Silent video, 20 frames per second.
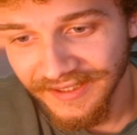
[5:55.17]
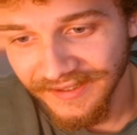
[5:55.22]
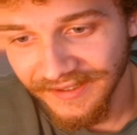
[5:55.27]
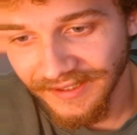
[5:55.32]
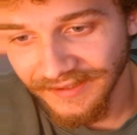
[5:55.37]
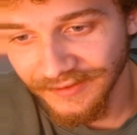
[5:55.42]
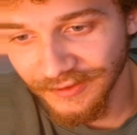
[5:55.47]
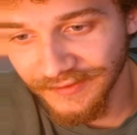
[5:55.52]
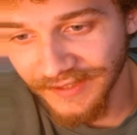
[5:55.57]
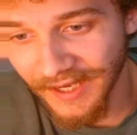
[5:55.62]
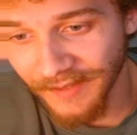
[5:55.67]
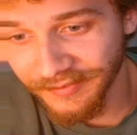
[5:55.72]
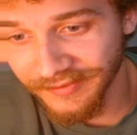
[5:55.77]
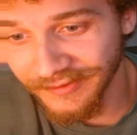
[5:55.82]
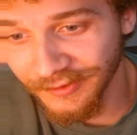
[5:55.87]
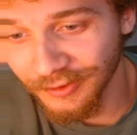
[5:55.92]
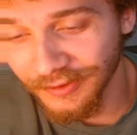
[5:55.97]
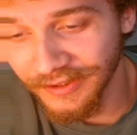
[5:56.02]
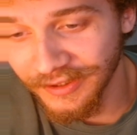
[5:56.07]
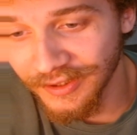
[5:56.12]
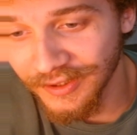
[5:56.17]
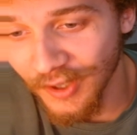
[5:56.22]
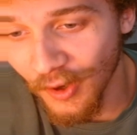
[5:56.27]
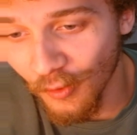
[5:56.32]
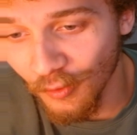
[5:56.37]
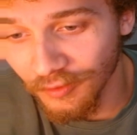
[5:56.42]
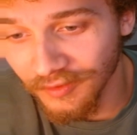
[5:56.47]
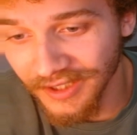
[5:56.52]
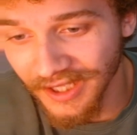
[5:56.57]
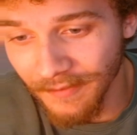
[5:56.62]
Because there's absolutely no
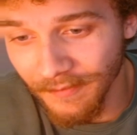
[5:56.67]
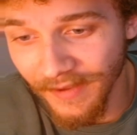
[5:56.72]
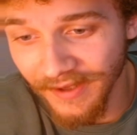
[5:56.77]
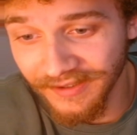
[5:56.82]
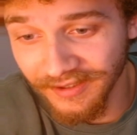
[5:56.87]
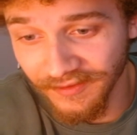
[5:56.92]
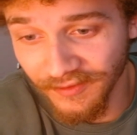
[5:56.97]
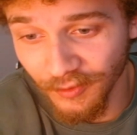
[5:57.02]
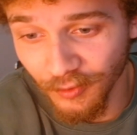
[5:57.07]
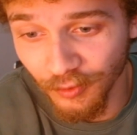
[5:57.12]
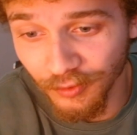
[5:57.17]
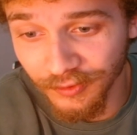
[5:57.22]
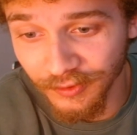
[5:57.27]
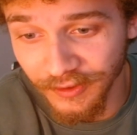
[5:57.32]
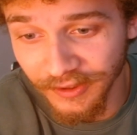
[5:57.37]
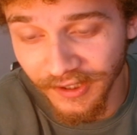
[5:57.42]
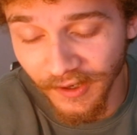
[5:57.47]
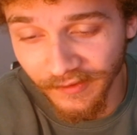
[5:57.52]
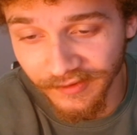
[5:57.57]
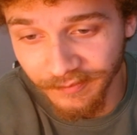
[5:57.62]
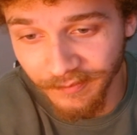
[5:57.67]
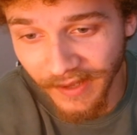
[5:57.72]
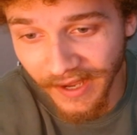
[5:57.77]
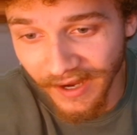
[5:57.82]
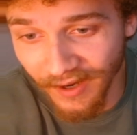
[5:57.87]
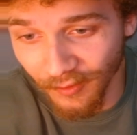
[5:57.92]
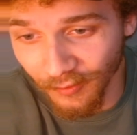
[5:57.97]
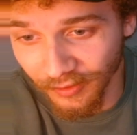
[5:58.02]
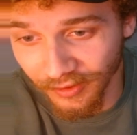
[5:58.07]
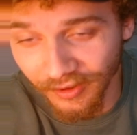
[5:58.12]
limit to the Uzuhiko's
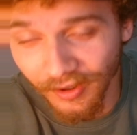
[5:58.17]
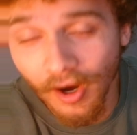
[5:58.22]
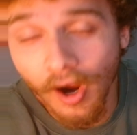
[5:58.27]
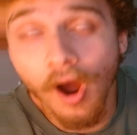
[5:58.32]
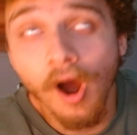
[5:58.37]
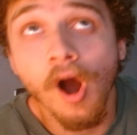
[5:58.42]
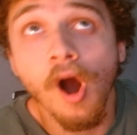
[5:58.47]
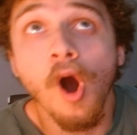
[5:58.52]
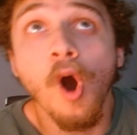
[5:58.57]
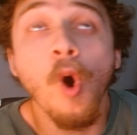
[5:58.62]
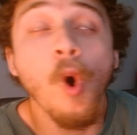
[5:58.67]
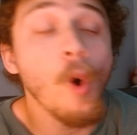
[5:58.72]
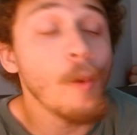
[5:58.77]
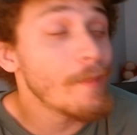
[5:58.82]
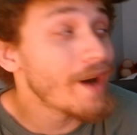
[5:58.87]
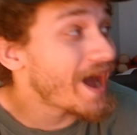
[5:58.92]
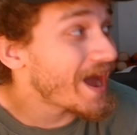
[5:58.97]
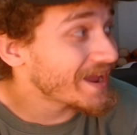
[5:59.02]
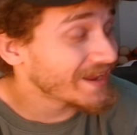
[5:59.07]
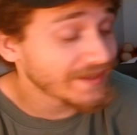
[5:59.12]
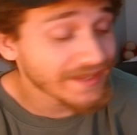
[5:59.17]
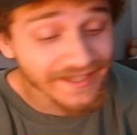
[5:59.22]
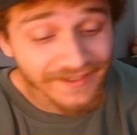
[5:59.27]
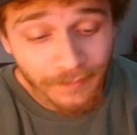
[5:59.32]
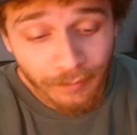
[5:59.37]
power. Oh my, he's